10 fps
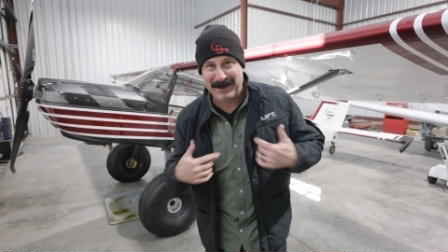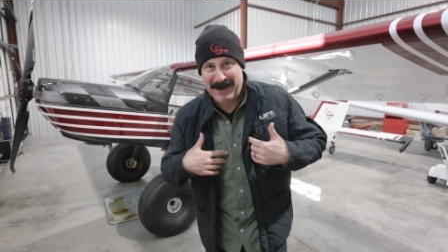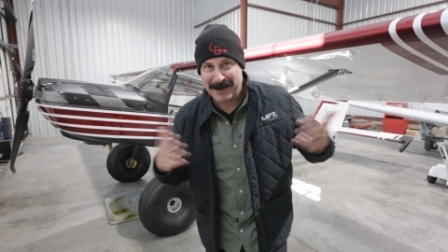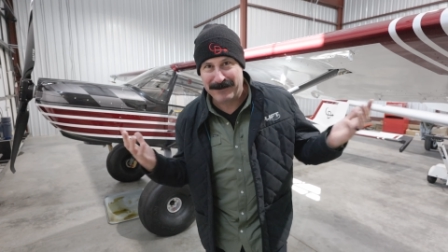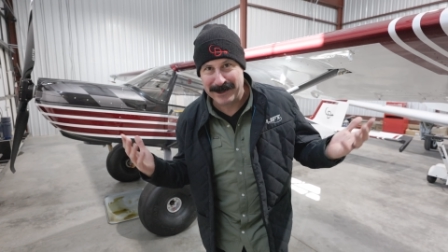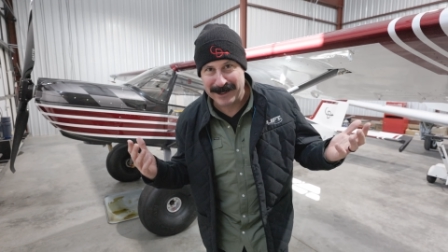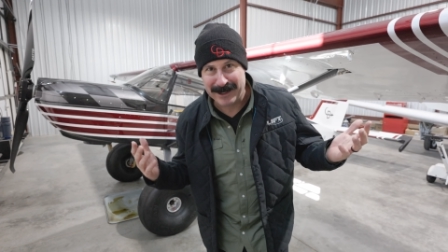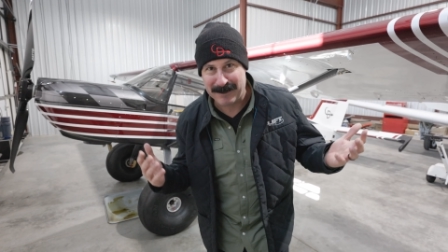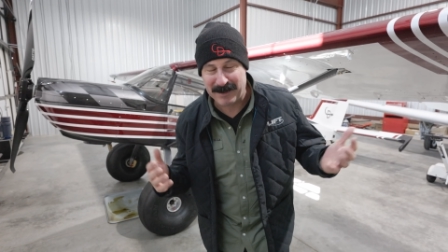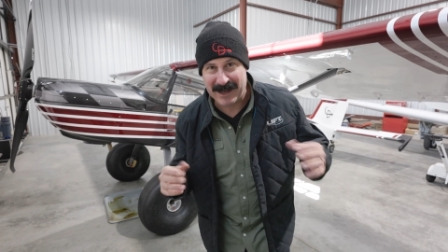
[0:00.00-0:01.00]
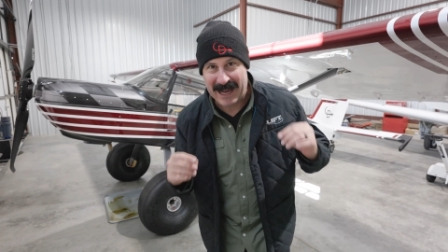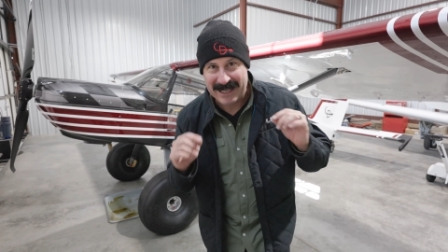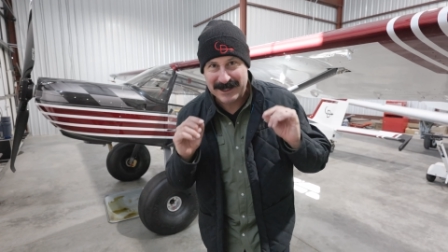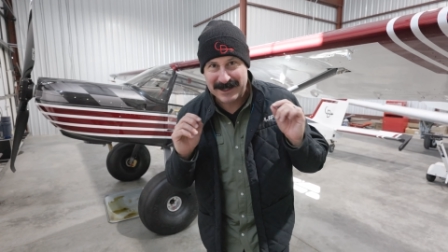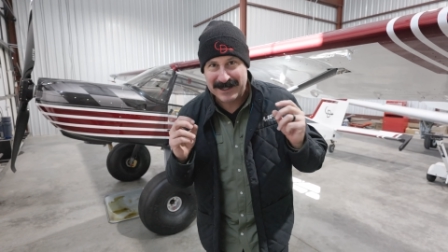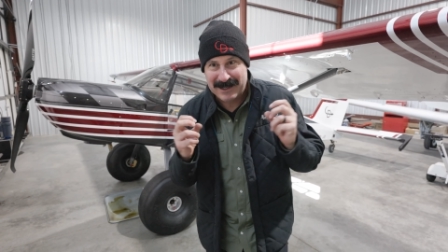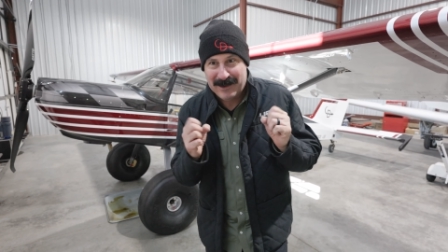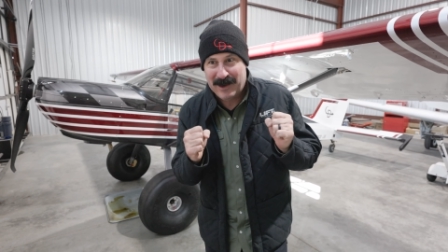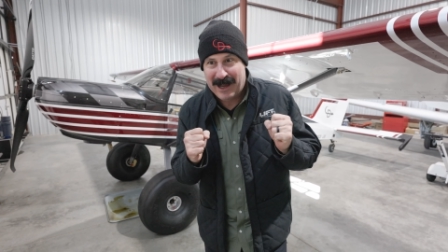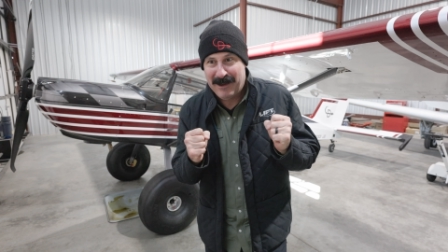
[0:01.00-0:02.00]
I'm not affiliated, but I just,
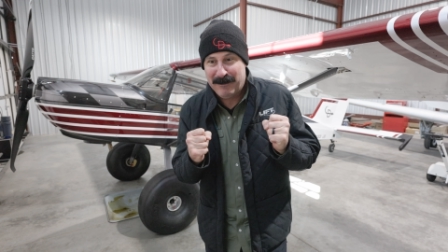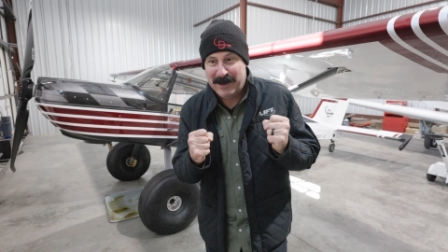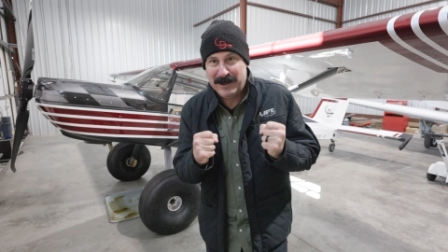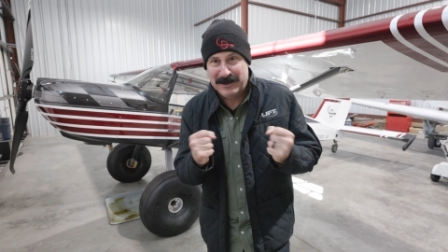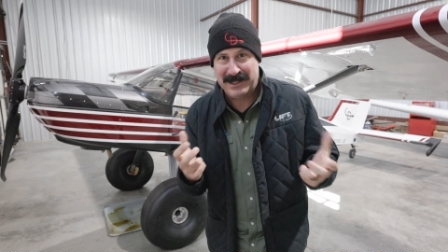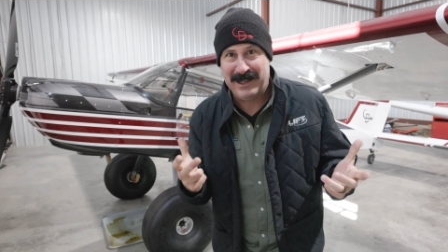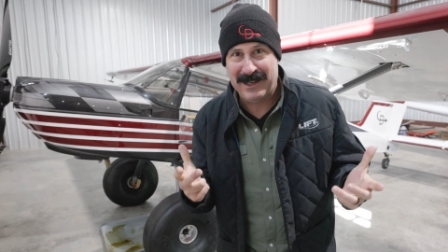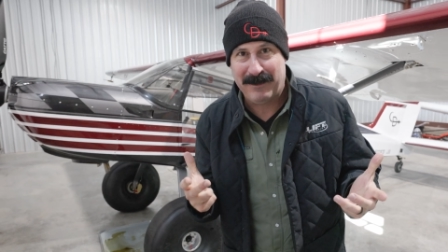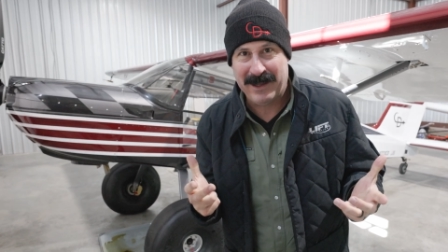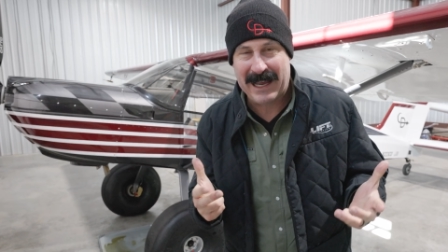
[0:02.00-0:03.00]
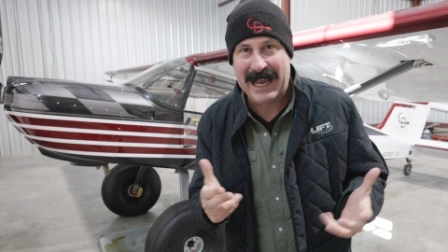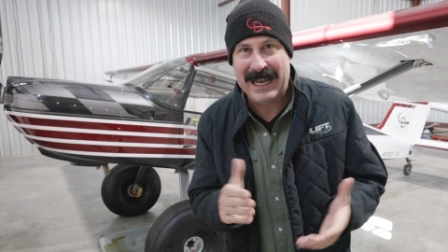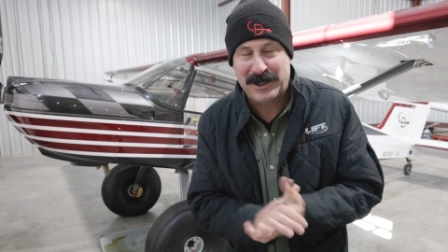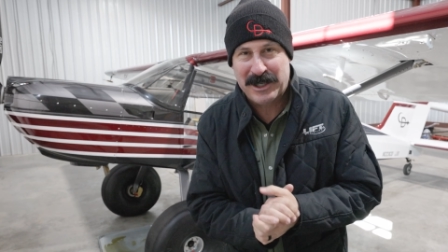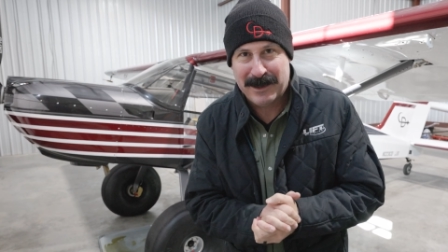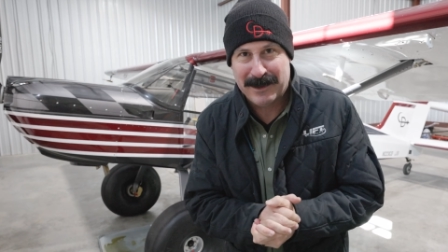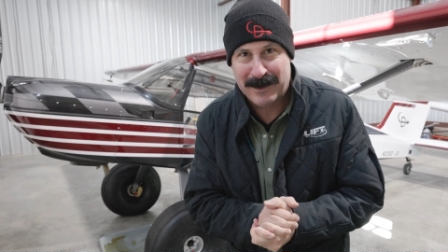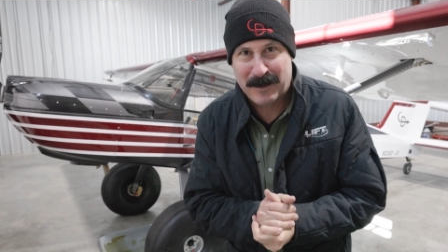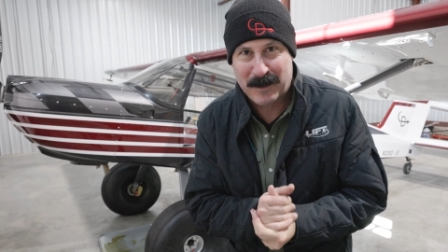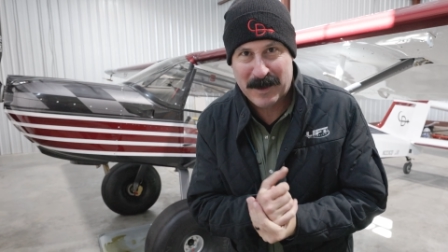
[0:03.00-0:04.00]
I've been using it and I'm like, I gotta share
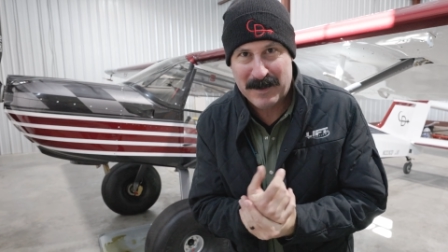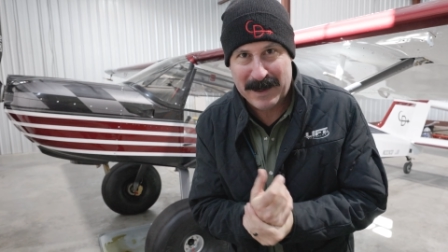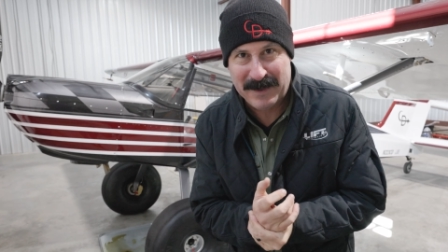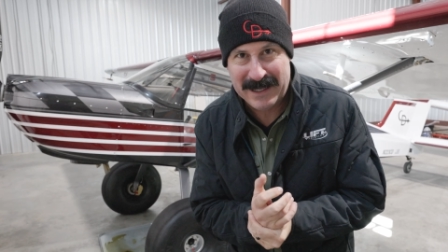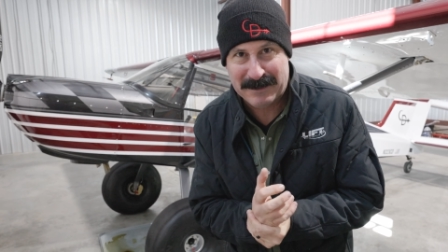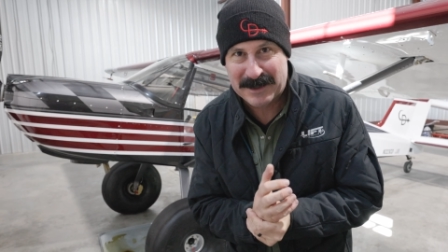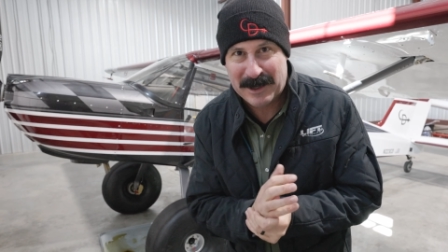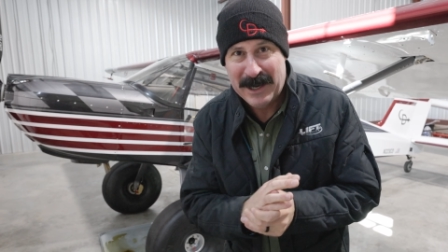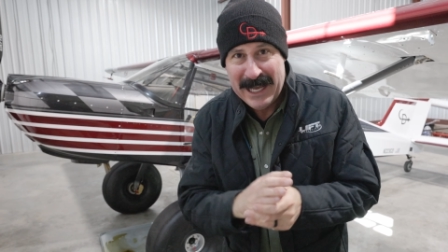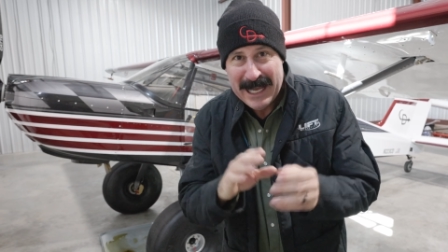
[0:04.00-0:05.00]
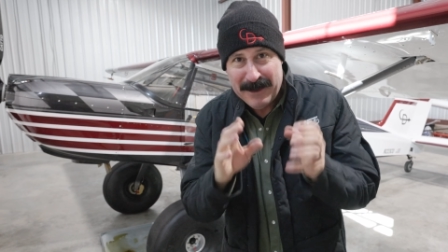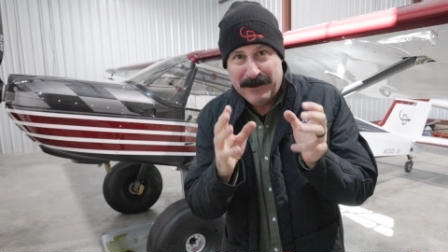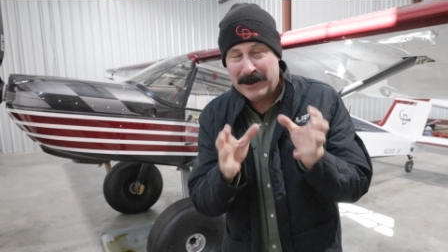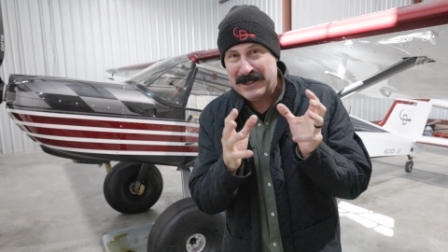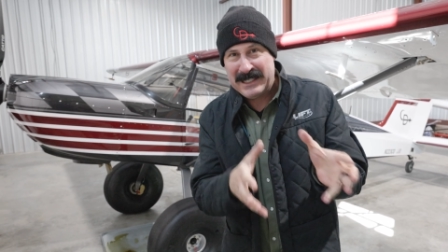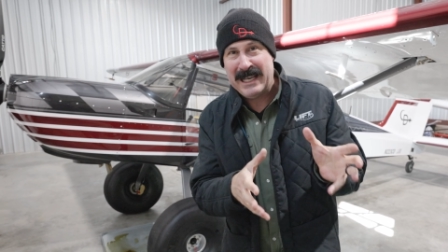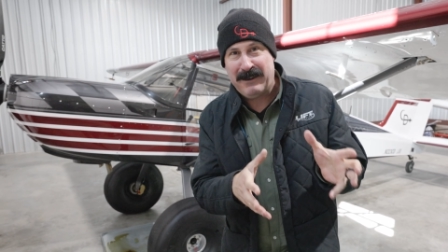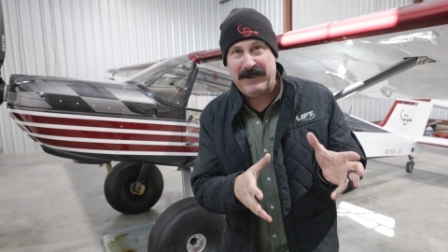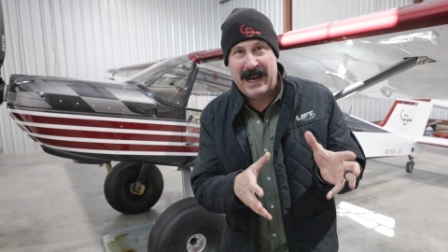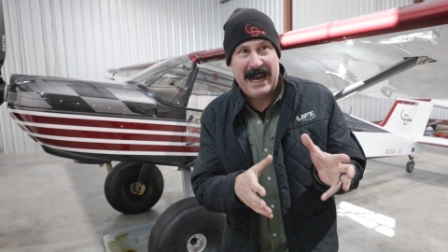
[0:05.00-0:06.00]
this with my peeps. So if you're a
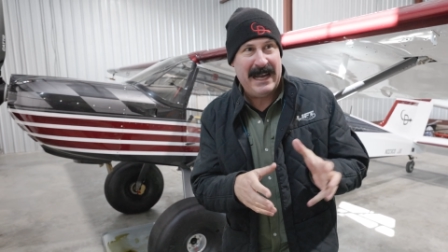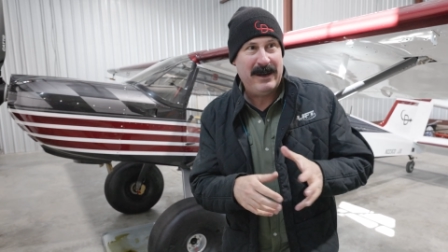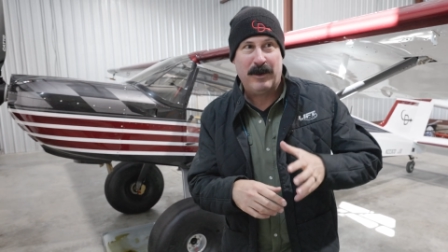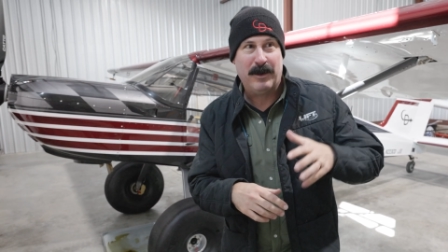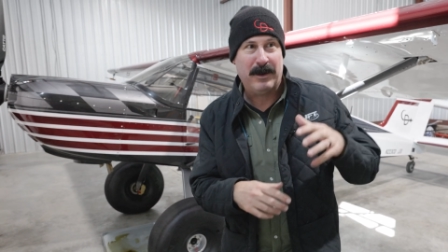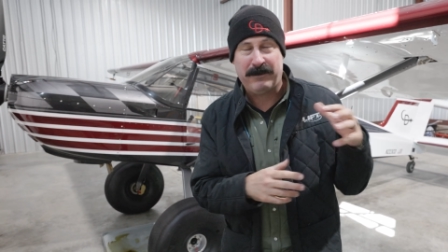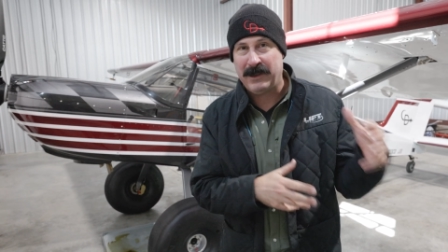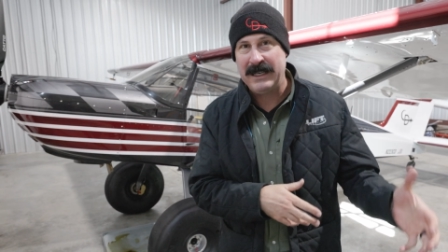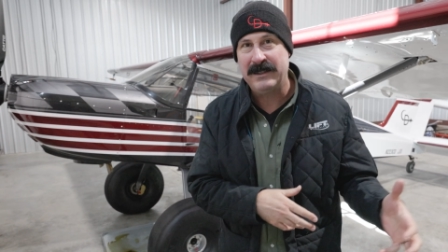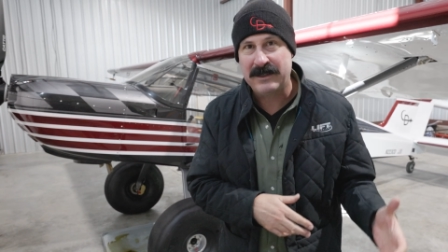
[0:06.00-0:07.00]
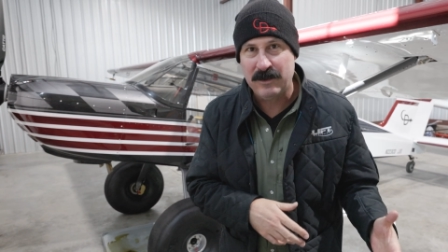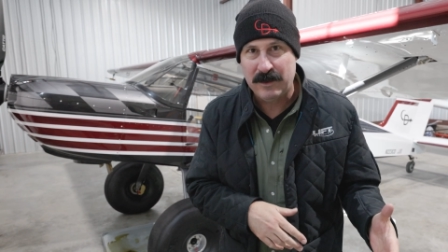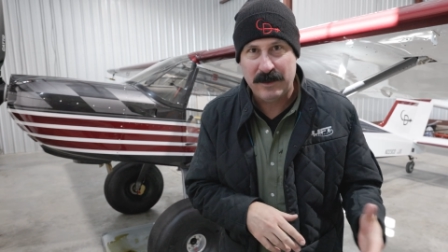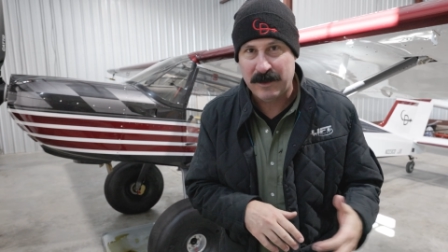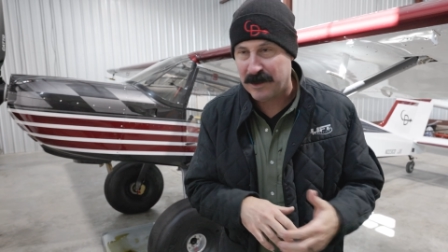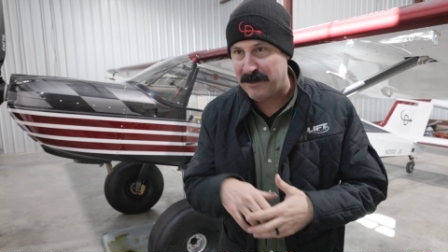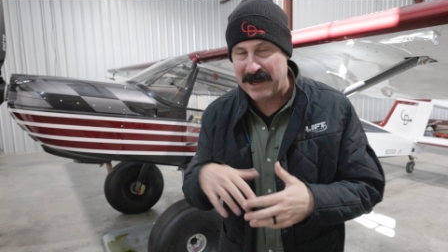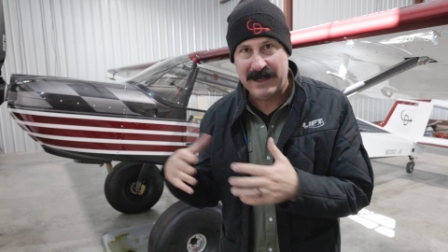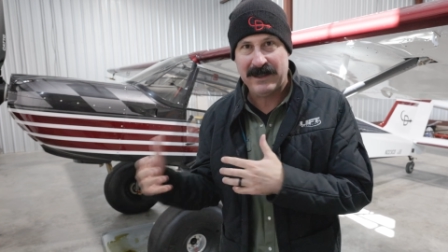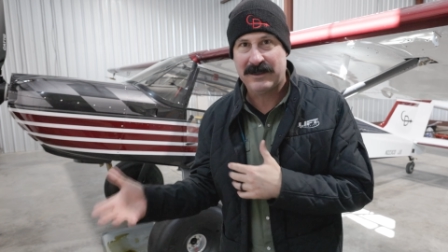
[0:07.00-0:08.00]
CFI or a flight school or a
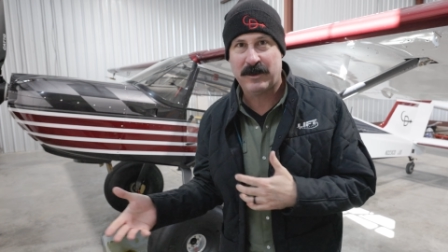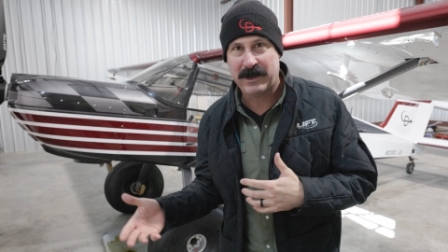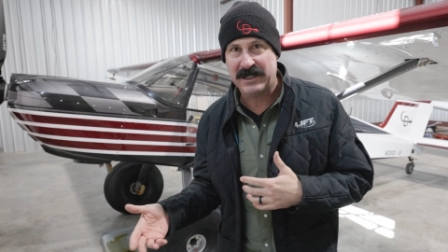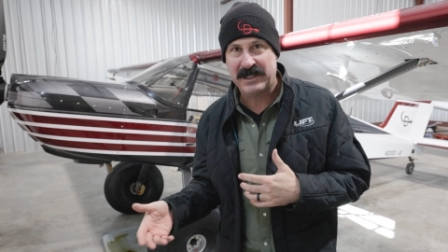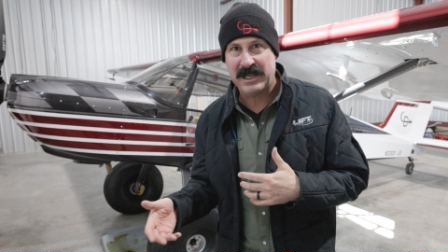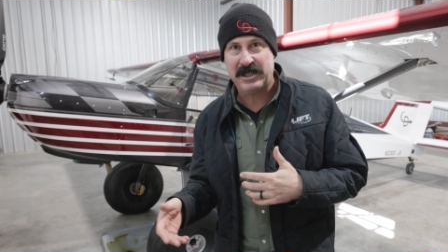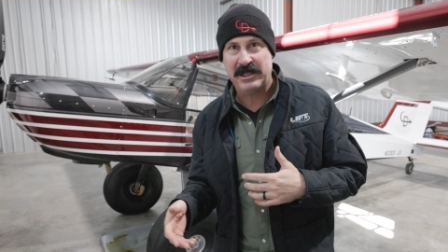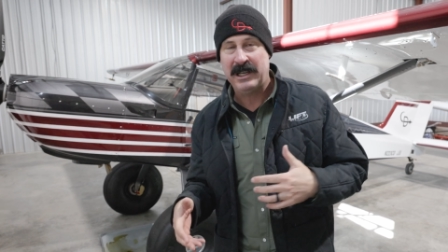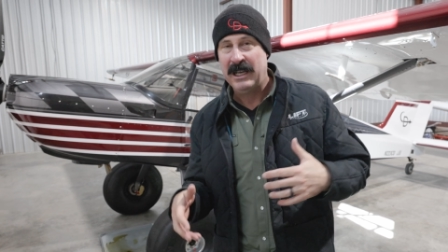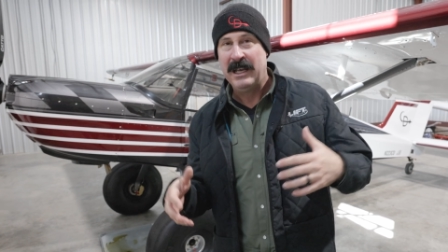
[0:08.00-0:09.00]
maintenance organization,